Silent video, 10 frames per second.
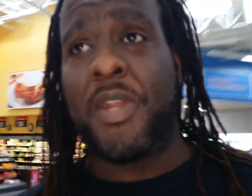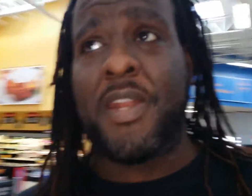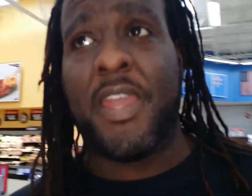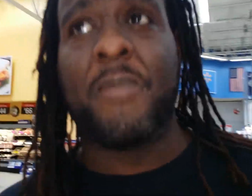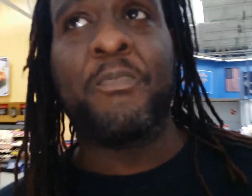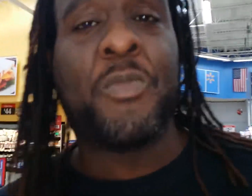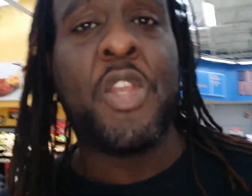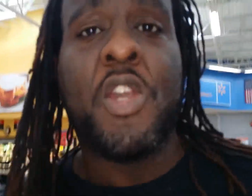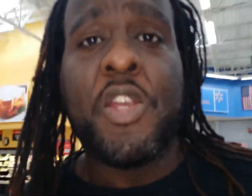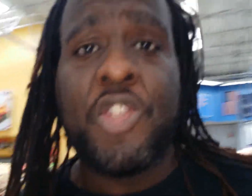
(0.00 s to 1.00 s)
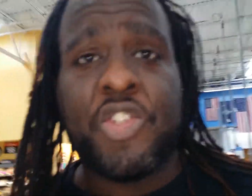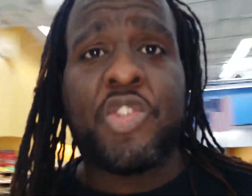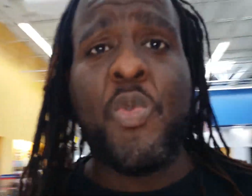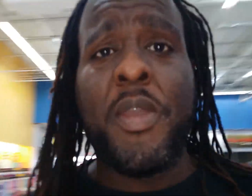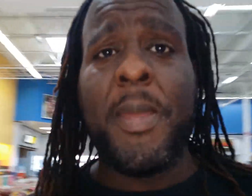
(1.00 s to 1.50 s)
today.
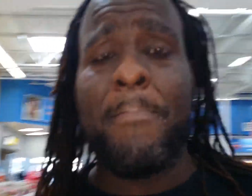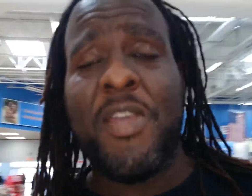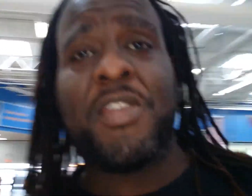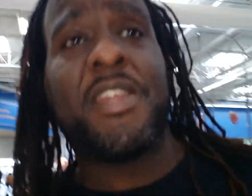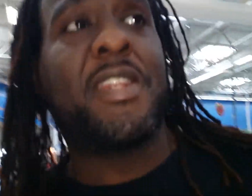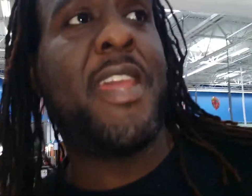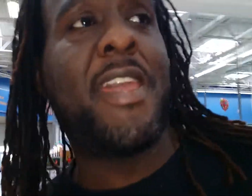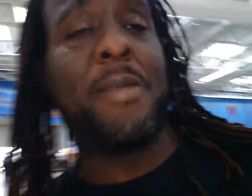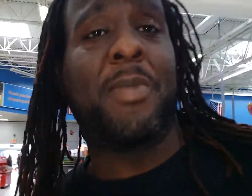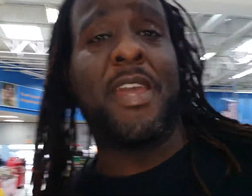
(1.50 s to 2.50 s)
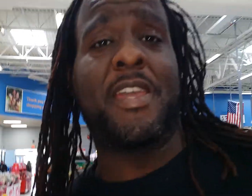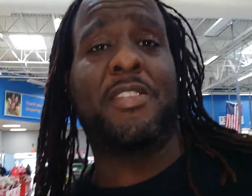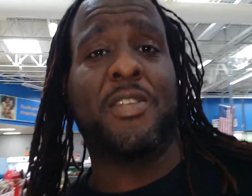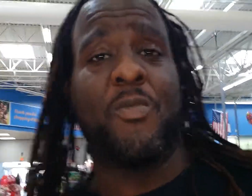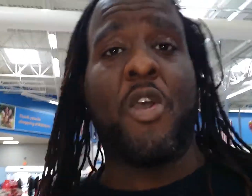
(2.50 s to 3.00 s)
20 million damn
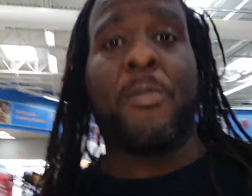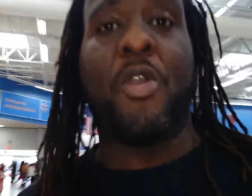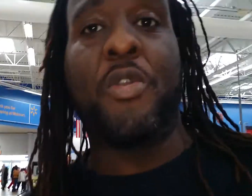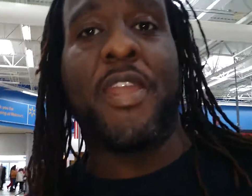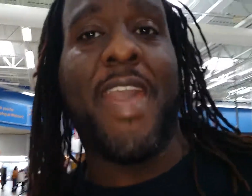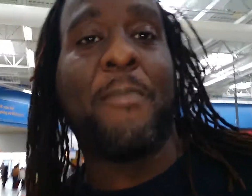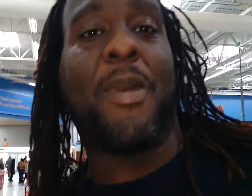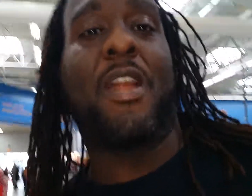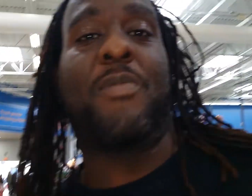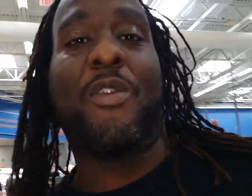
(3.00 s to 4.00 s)
lanes, and Walmart only got about,